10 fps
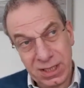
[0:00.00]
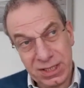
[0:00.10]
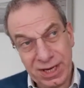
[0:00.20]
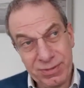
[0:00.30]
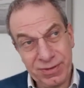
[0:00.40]

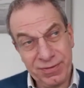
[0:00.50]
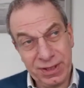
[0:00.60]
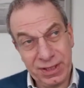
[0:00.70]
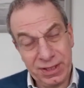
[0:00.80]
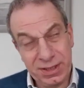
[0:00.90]
terms of
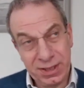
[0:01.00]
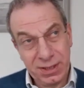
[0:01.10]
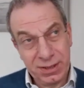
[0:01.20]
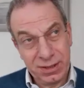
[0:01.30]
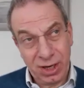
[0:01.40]
the
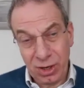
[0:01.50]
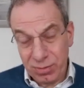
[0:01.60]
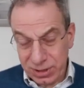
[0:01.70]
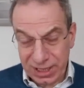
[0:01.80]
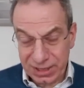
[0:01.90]

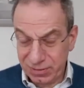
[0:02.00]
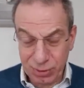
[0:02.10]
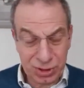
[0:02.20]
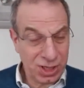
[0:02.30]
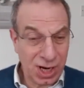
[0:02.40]
home test, it's
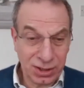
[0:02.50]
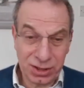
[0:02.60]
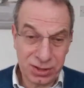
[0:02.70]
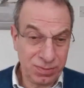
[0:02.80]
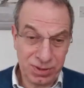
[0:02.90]
much harder
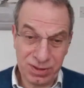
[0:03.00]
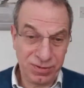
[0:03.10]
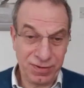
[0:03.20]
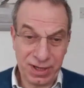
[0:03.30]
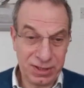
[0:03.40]
to give
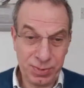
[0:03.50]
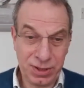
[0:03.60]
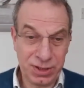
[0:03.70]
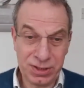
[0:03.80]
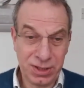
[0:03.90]
advice
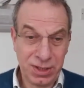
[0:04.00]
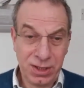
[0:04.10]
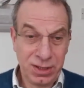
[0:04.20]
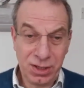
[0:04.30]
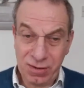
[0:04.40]
because
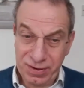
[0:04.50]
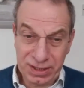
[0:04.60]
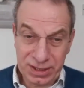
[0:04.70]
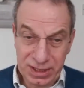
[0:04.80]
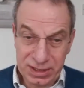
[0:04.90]
they're not
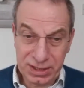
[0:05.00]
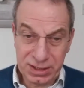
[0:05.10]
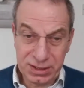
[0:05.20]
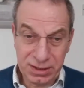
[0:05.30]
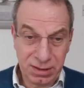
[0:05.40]

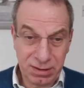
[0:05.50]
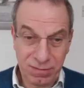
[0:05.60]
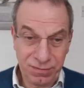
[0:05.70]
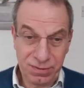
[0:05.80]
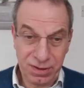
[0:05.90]
validated. They're
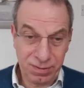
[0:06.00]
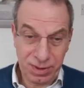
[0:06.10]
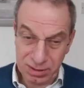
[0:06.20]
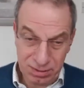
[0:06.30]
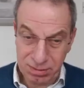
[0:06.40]
off, I
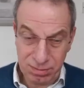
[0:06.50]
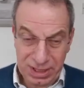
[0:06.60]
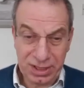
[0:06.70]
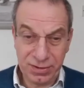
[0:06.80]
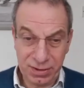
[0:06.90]
mean,
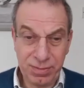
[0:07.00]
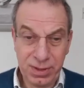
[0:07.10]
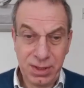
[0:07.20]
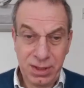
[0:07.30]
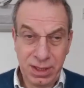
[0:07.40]
many of them.
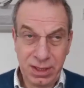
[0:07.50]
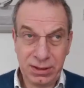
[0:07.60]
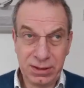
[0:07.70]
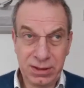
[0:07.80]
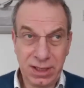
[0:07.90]

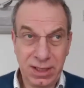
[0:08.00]
And